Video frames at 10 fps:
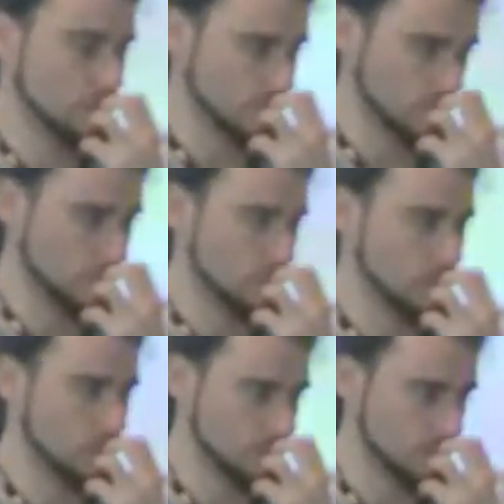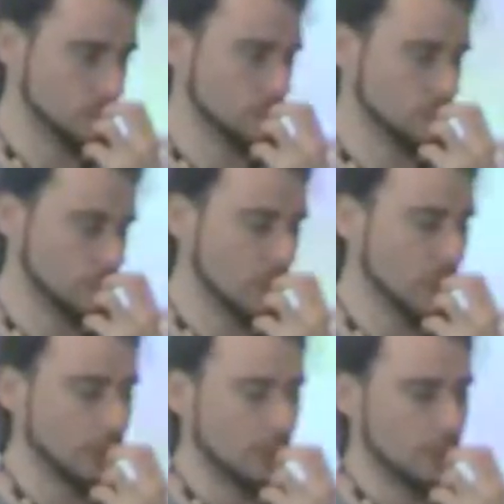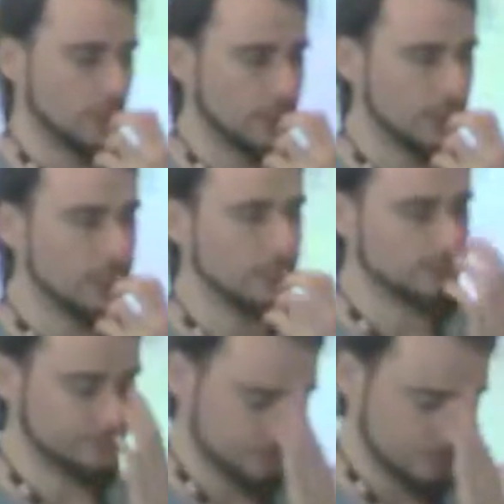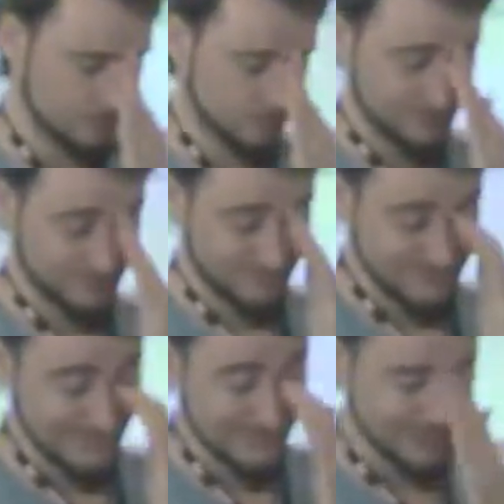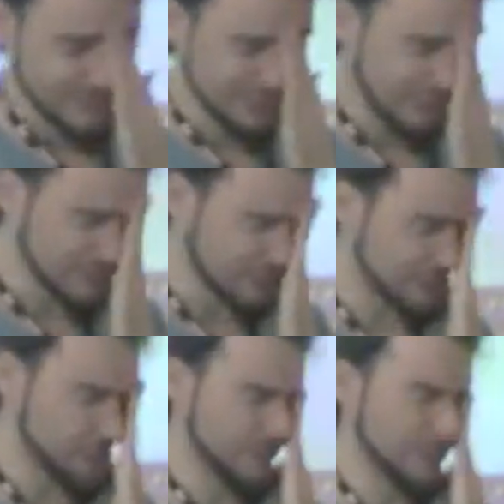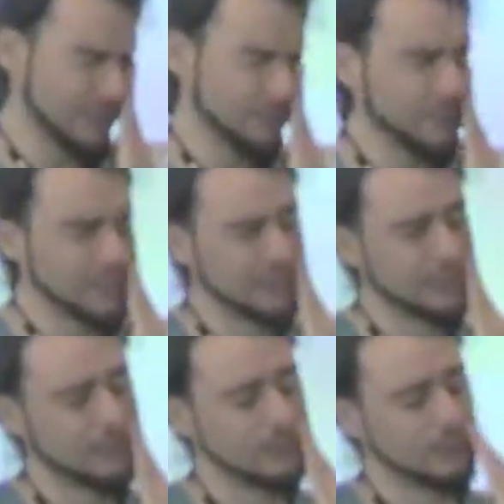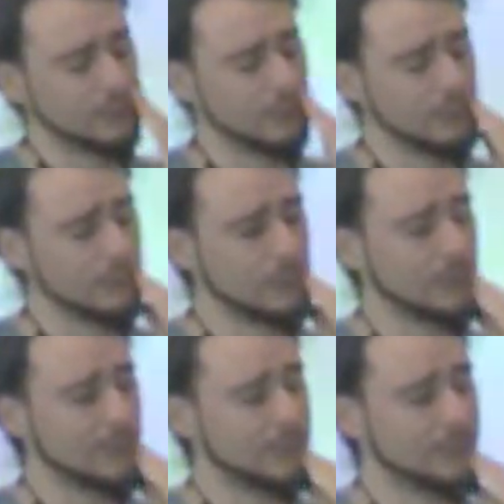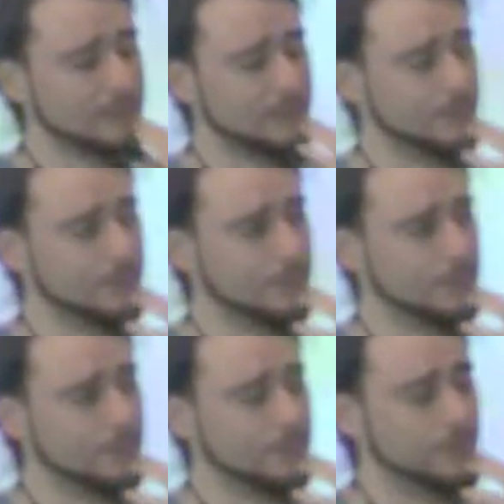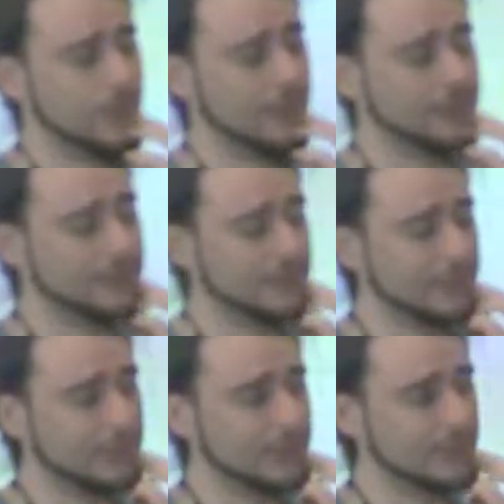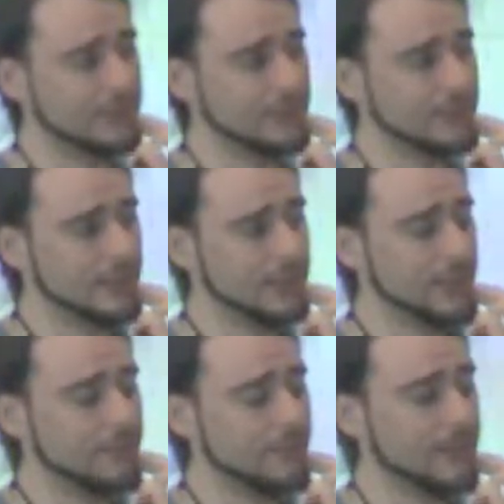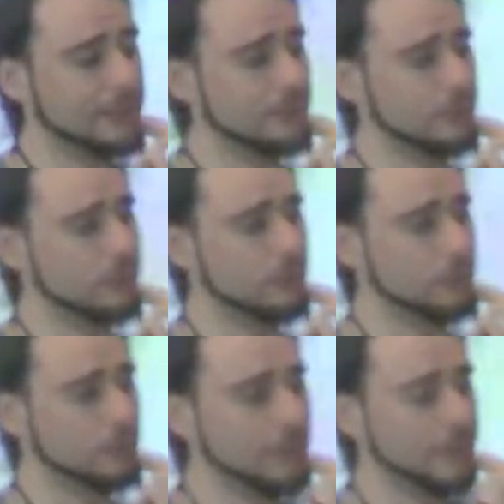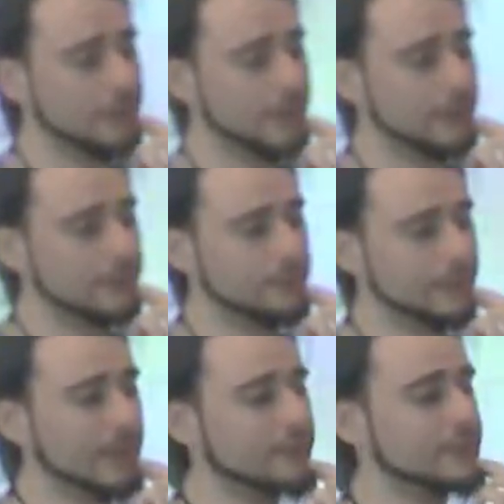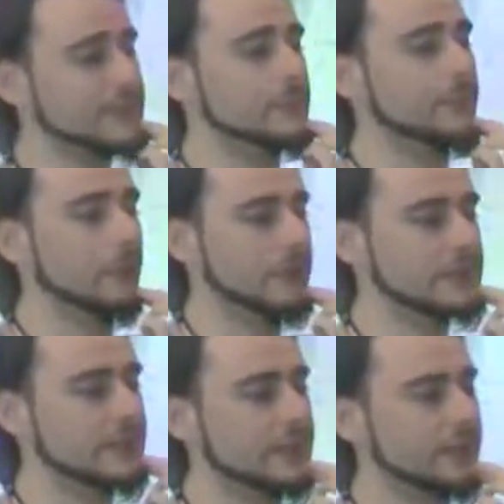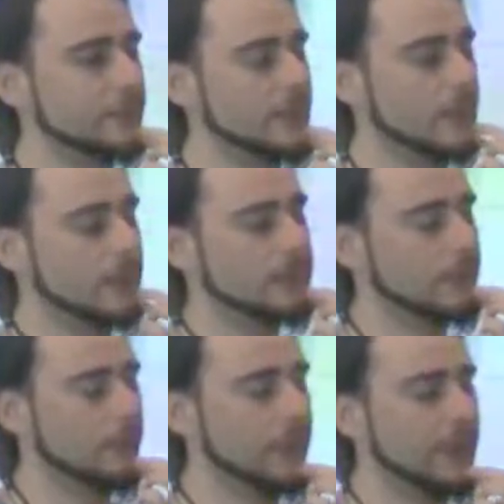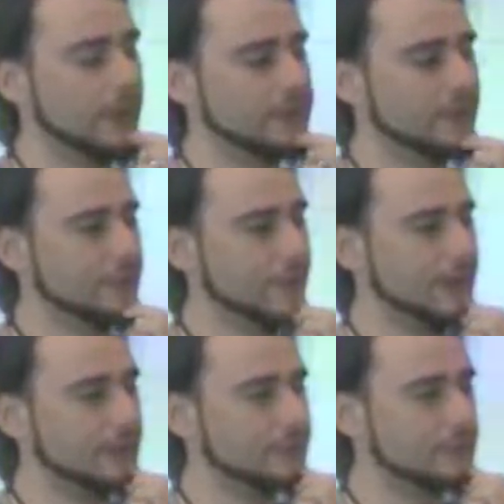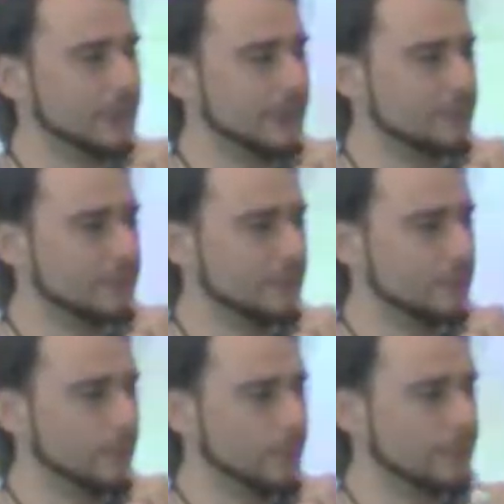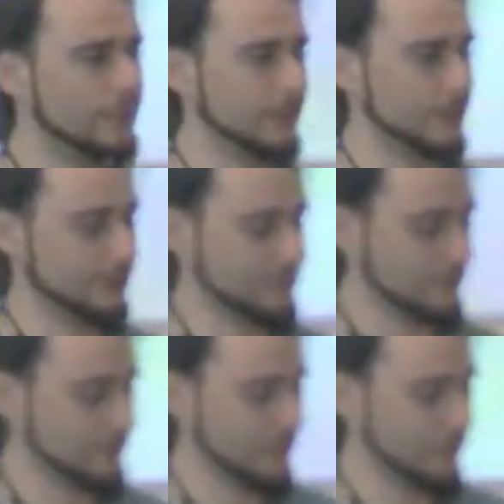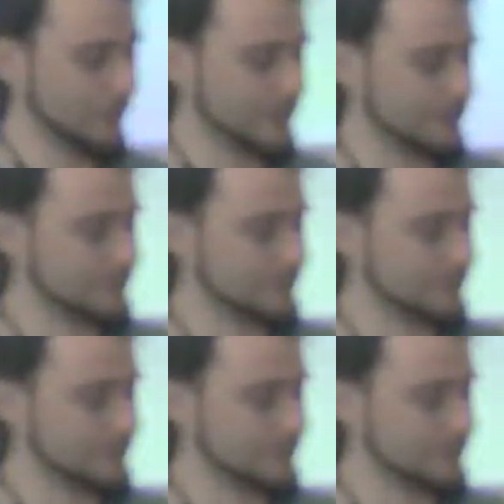database? Um, changes we, we do, I think uh, they, they are planned to, to do them on the privacy policy. So we have some kind of privacy policy somewhere.